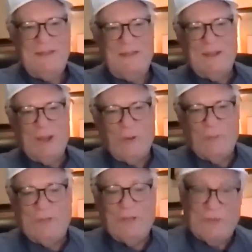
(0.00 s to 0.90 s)
you know,
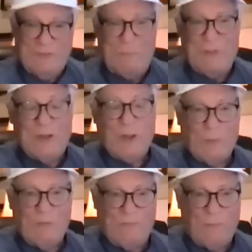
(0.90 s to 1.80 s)
because they've been here
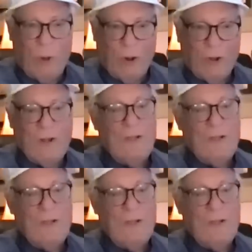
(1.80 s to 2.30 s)
before,